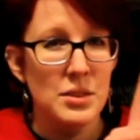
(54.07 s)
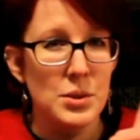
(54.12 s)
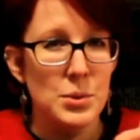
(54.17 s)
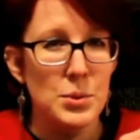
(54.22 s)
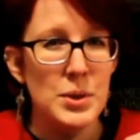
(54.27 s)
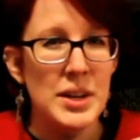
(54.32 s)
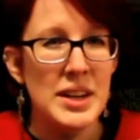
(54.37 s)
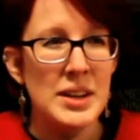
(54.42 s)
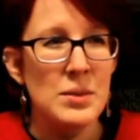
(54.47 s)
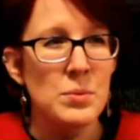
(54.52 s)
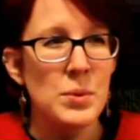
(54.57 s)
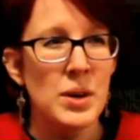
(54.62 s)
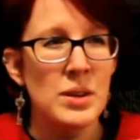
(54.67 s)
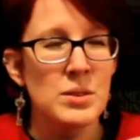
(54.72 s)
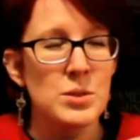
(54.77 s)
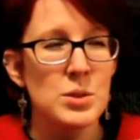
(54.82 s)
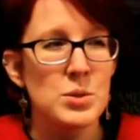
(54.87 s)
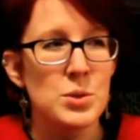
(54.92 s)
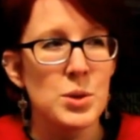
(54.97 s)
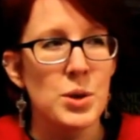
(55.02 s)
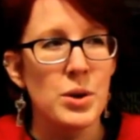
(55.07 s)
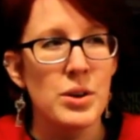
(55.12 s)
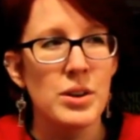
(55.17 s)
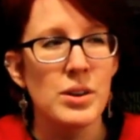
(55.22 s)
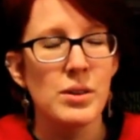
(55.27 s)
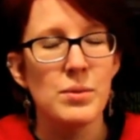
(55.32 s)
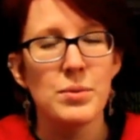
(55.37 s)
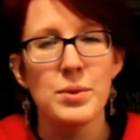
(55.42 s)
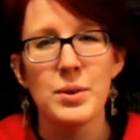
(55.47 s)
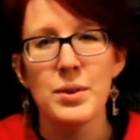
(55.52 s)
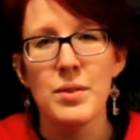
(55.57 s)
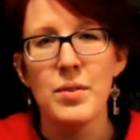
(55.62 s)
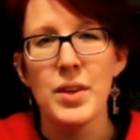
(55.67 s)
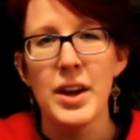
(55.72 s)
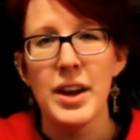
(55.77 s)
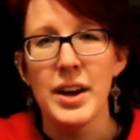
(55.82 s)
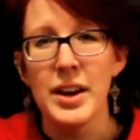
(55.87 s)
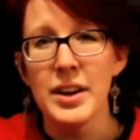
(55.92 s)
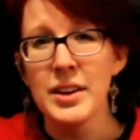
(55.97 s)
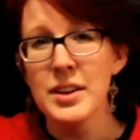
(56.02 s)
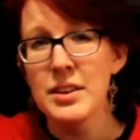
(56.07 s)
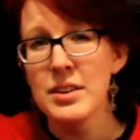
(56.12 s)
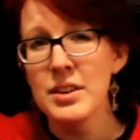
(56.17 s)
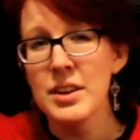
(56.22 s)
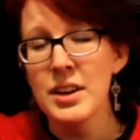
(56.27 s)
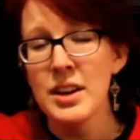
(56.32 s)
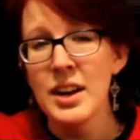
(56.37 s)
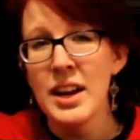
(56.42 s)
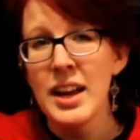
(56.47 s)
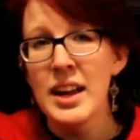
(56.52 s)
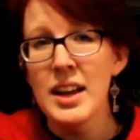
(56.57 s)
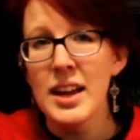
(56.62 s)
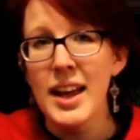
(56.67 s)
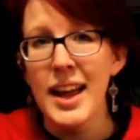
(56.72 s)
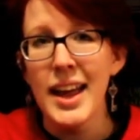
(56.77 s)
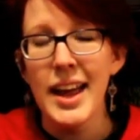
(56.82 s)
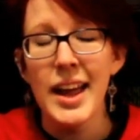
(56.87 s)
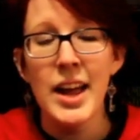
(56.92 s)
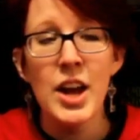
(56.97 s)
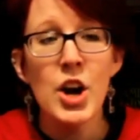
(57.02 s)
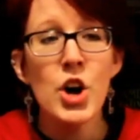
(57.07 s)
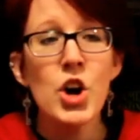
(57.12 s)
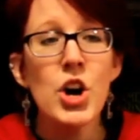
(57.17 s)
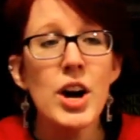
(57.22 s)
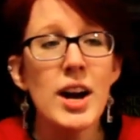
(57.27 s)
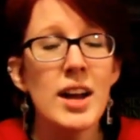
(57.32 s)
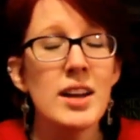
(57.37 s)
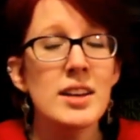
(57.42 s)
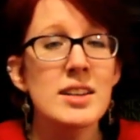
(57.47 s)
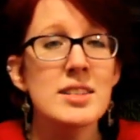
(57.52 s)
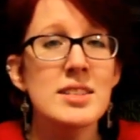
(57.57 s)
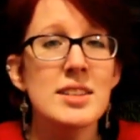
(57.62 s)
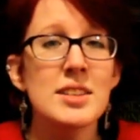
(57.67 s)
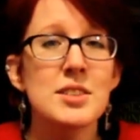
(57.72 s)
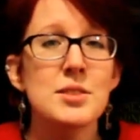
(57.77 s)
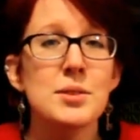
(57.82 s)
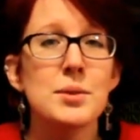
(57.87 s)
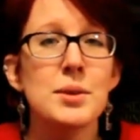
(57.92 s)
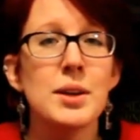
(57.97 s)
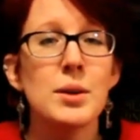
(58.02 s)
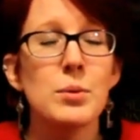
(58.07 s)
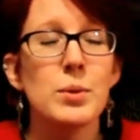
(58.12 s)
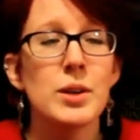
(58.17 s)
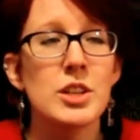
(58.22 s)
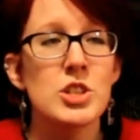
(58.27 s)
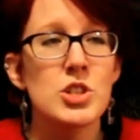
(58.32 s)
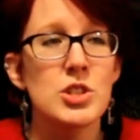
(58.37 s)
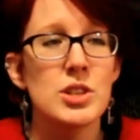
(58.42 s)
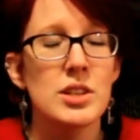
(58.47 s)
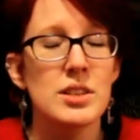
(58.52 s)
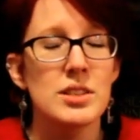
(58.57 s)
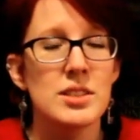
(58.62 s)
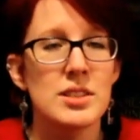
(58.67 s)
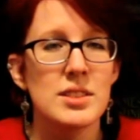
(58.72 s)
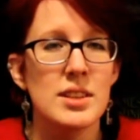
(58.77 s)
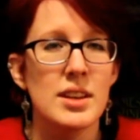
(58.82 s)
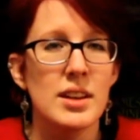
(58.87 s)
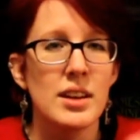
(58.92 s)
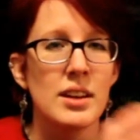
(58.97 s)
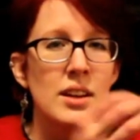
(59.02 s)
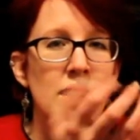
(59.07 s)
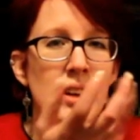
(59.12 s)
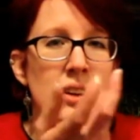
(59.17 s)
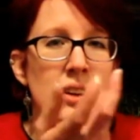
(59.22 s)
3-in-1 tutorial for the hair accessory, which is the